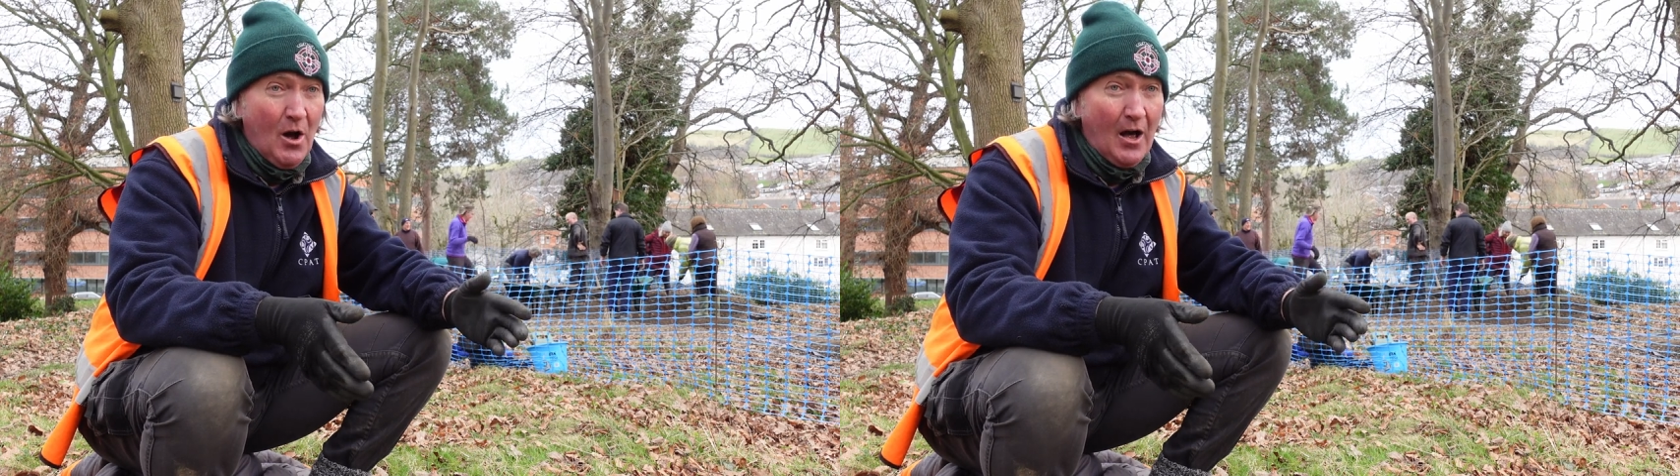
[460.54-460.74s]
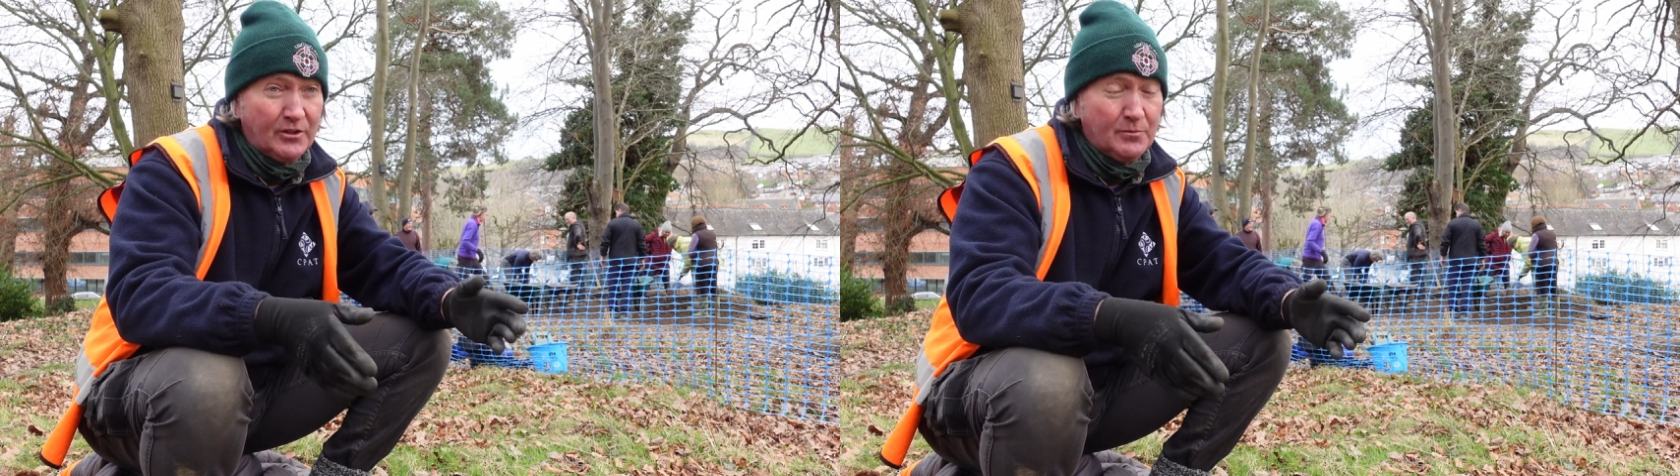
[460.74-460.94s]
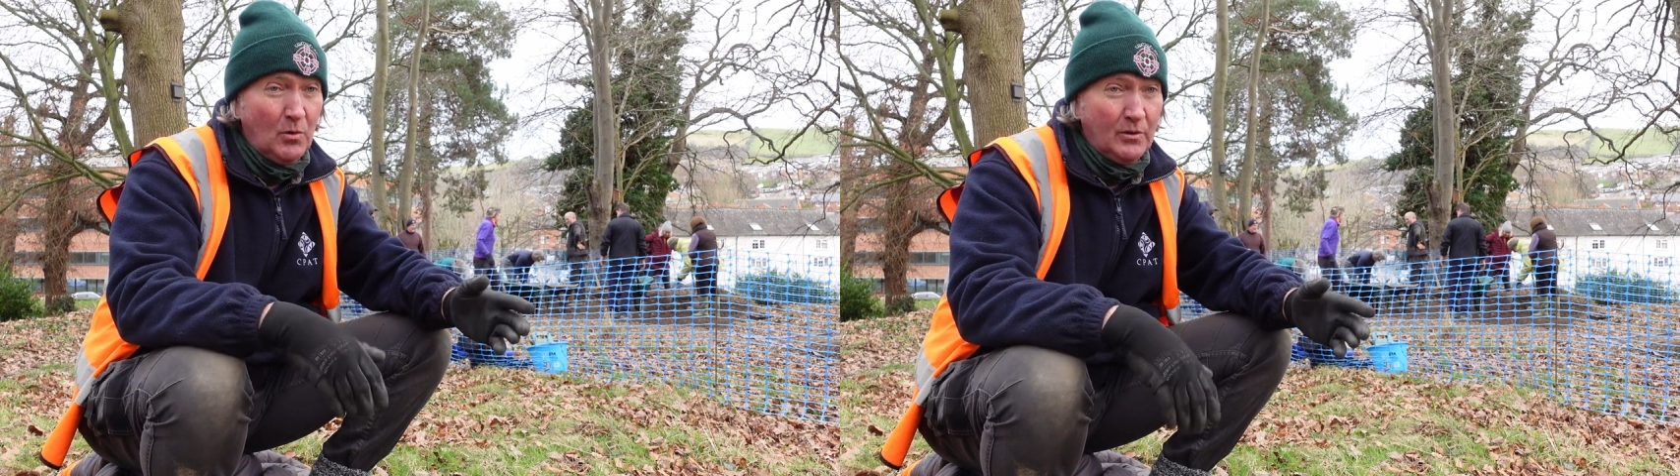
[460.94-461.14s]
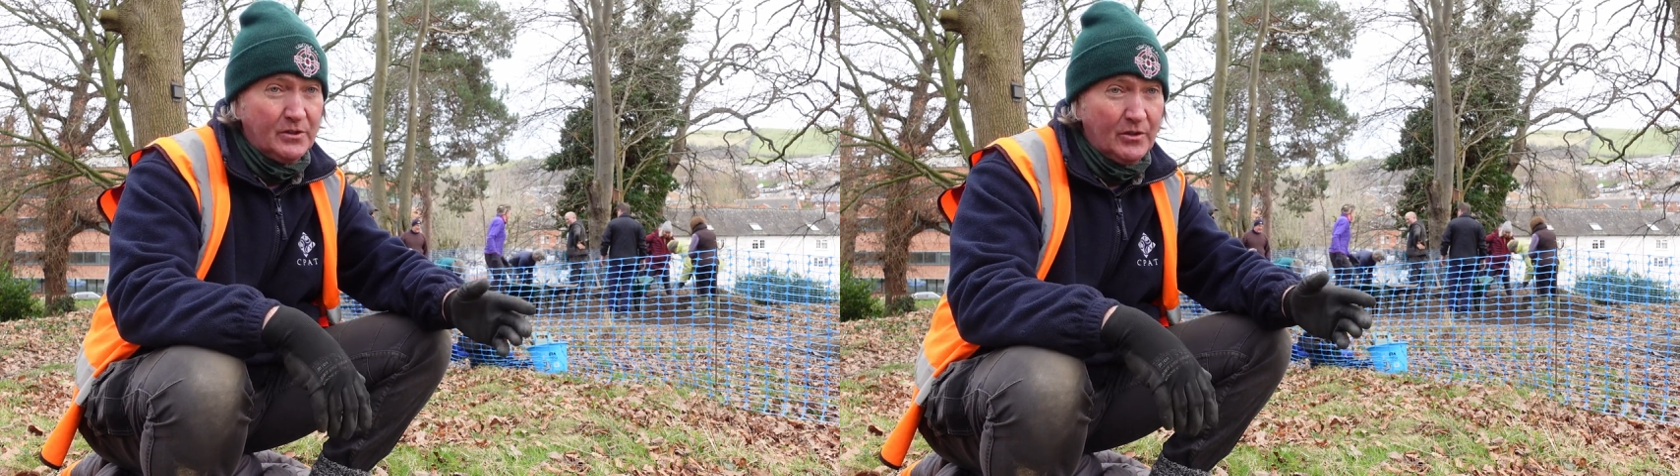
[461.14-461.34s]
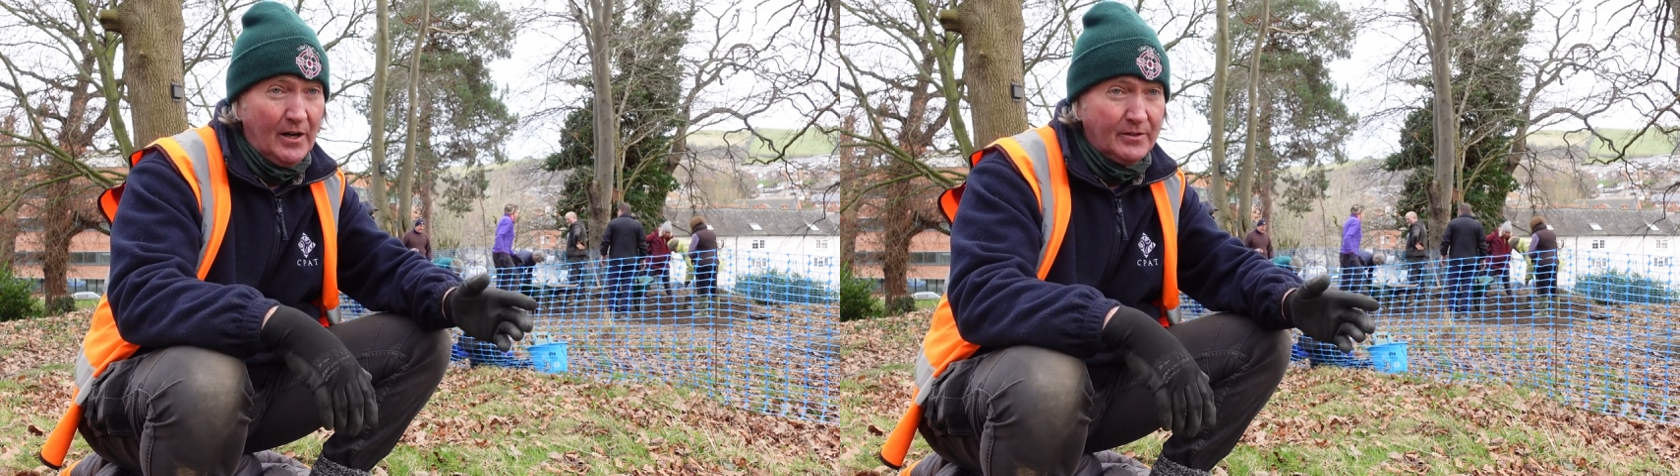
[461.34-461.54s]
Our smallest
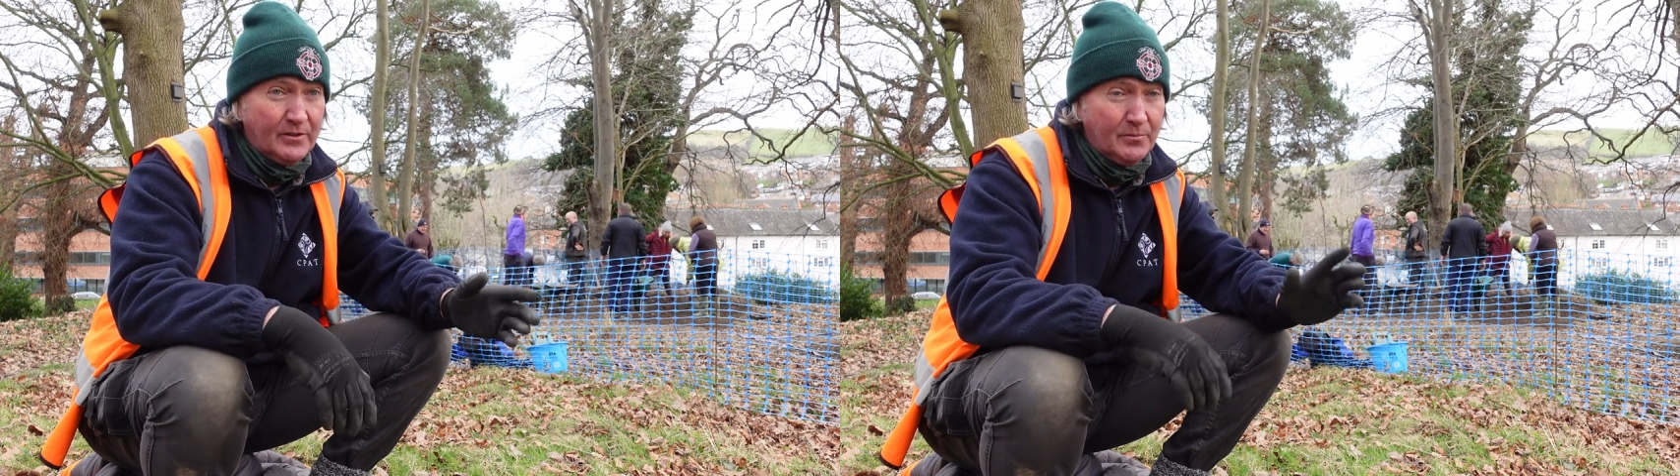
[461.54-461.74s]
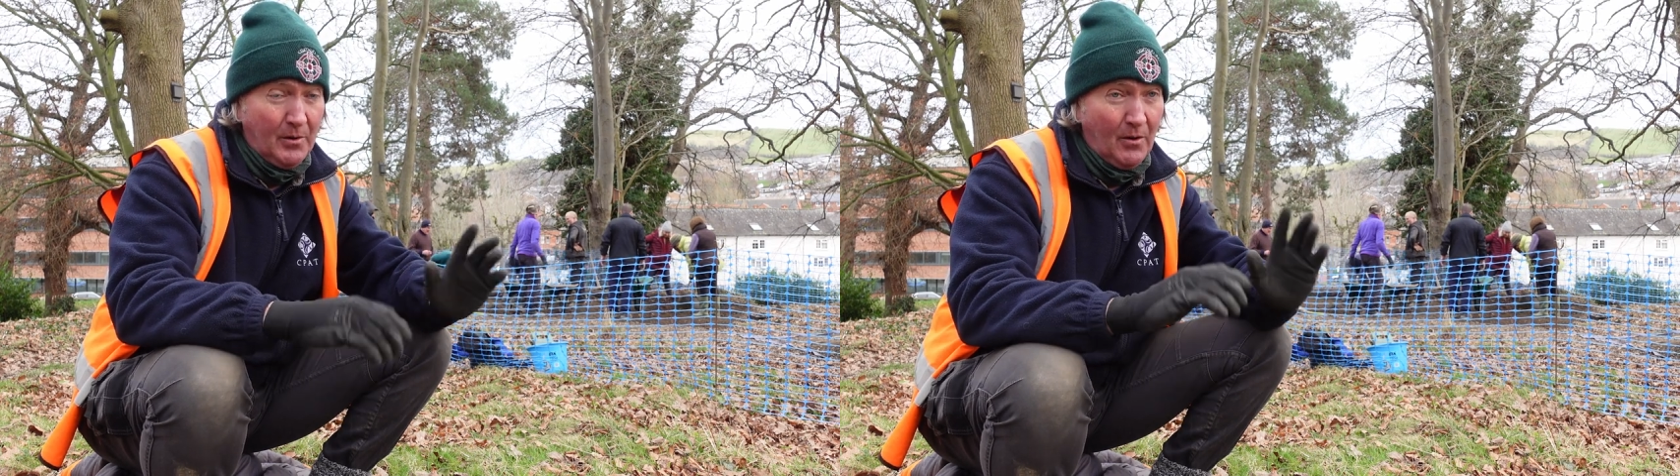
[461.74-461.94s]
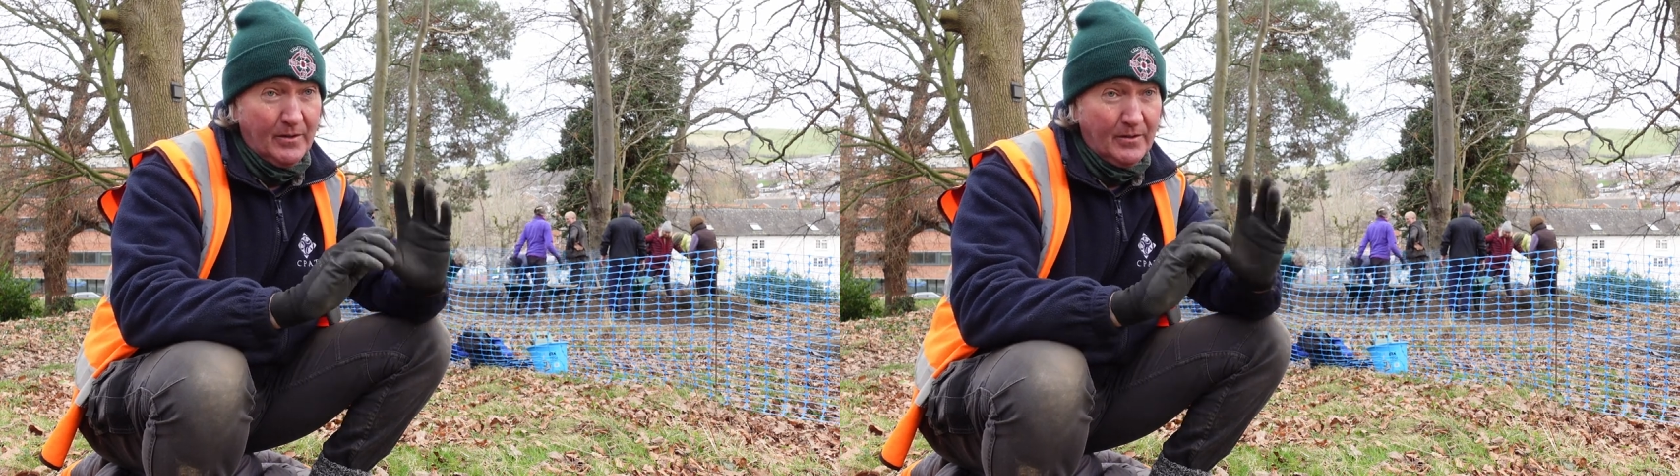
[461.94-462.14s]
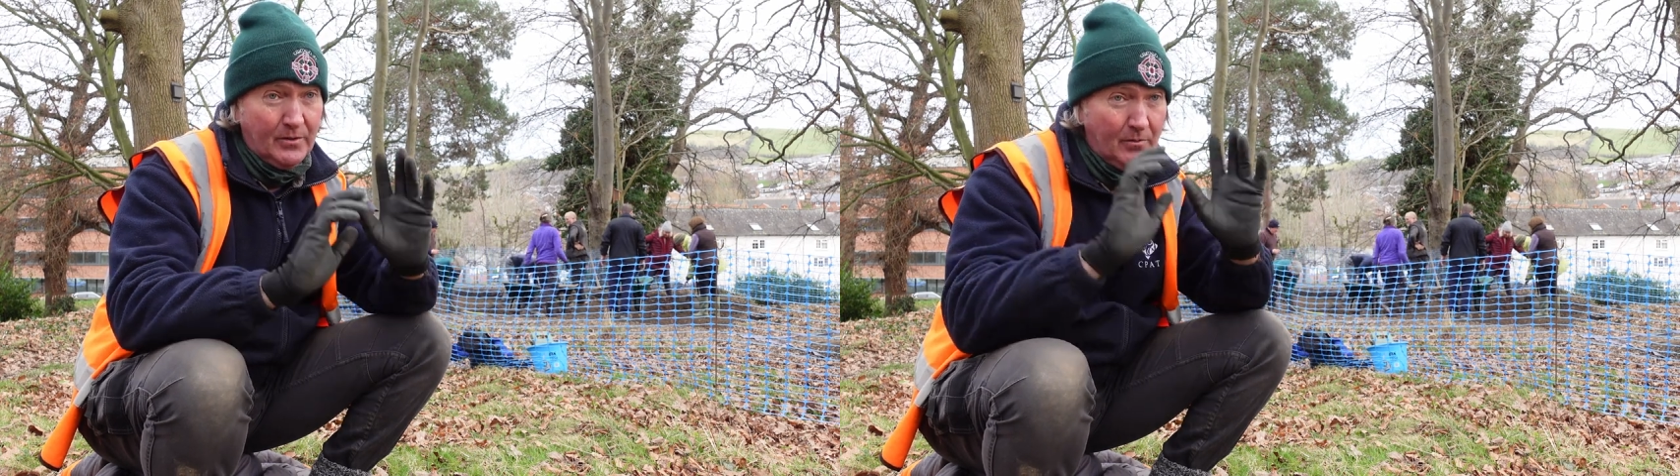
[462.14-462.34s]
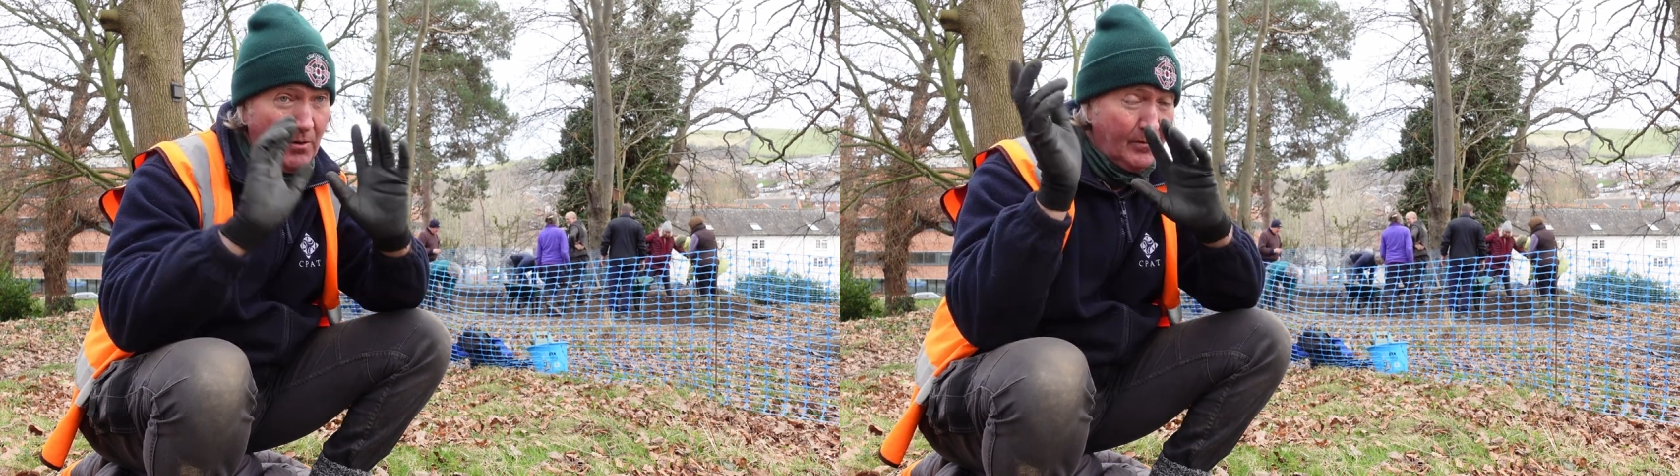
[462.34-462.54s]
trench behind
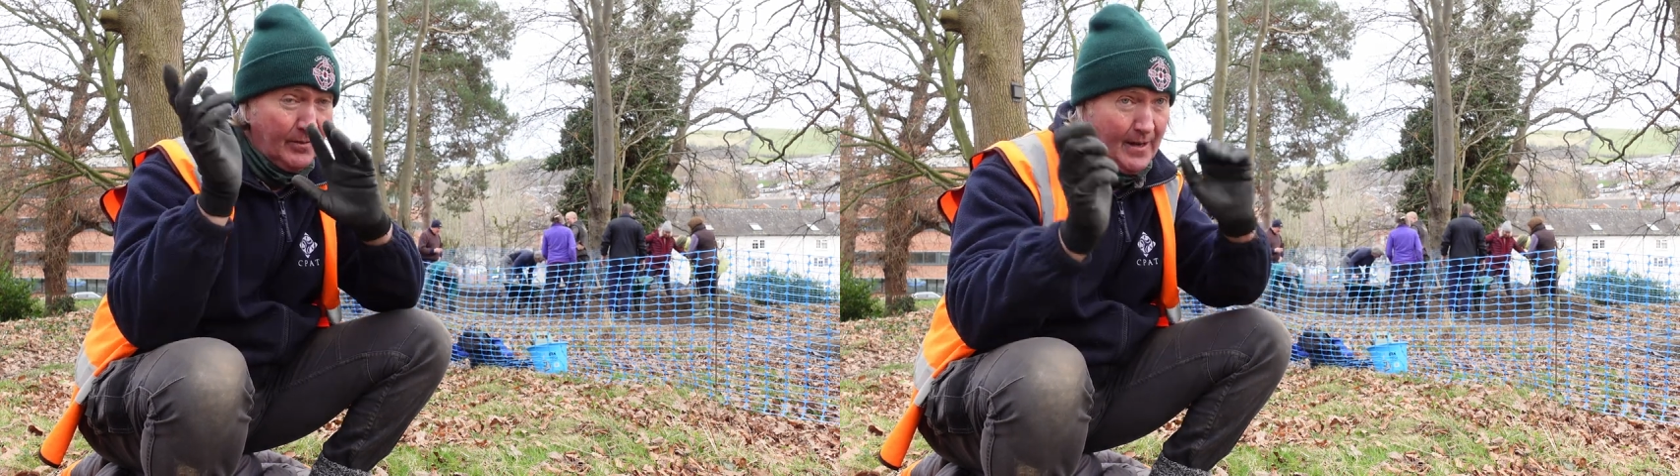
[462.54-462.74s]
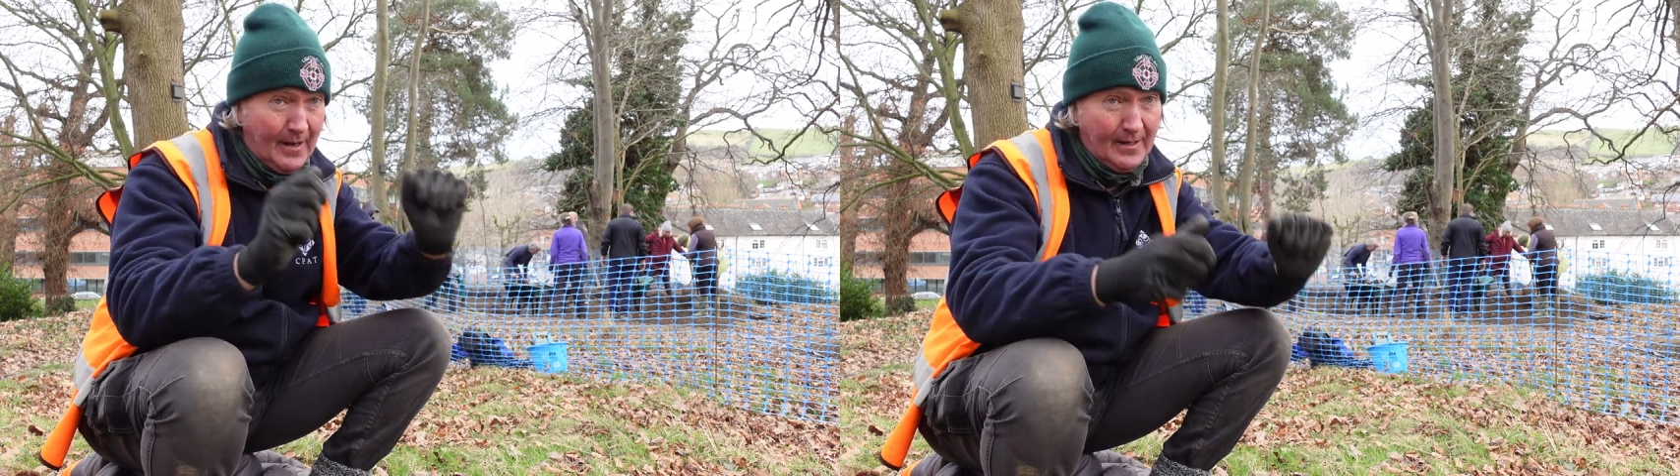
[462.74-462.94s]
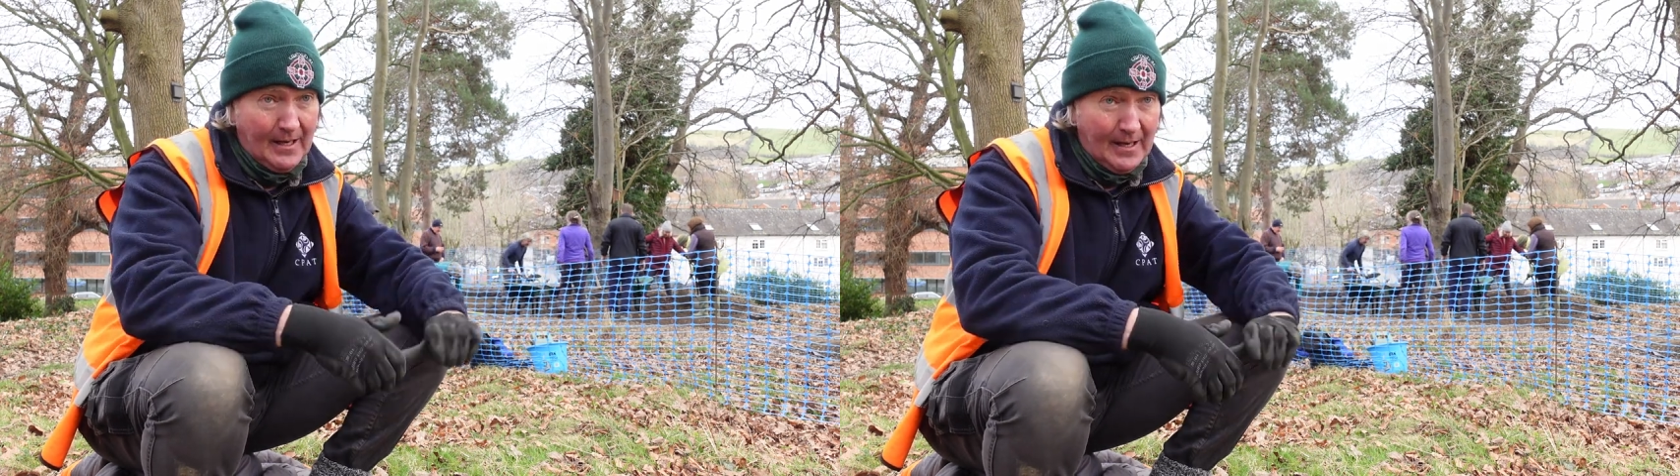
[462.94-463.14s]
you over there,